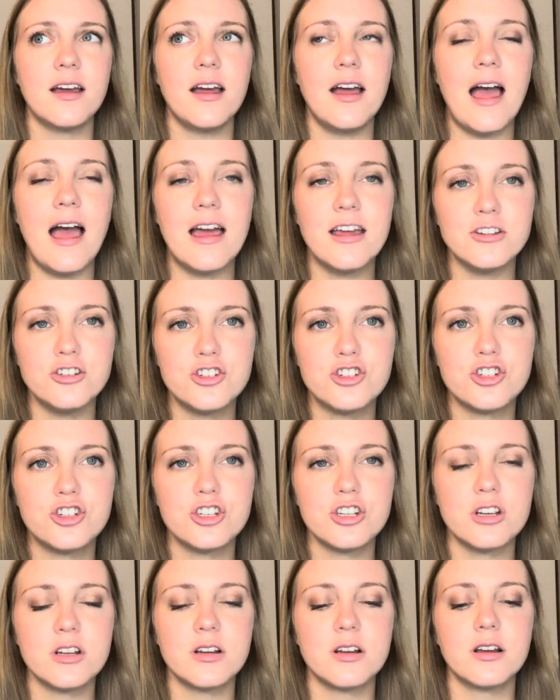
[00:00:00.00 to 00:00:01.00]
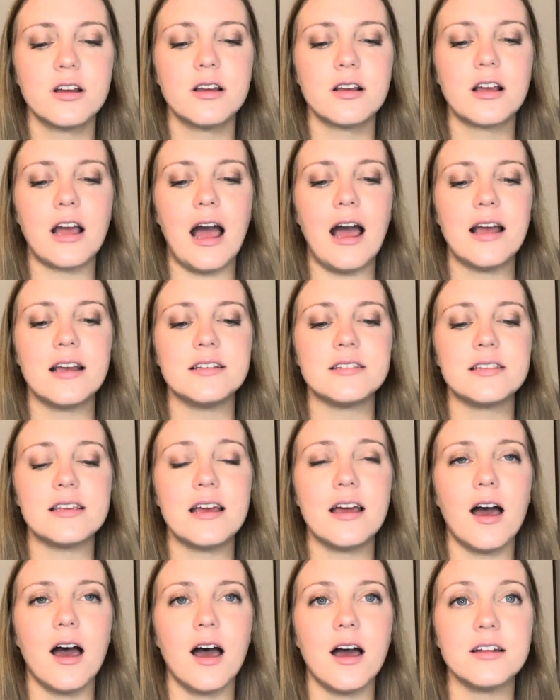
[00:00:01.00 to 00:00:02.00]
edge guys,
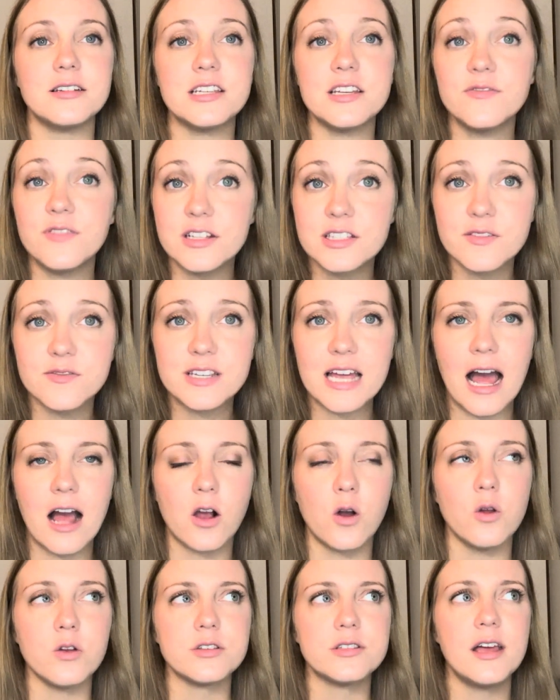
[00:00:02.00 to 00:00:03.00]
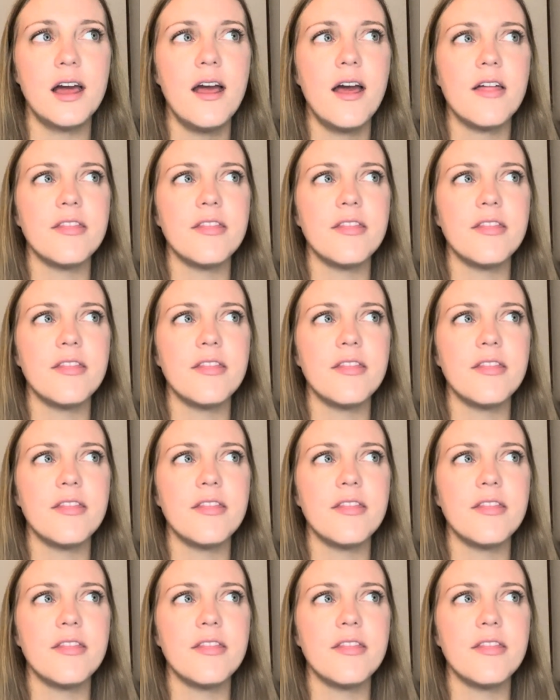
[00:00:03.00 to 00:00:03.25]
defensive tackles,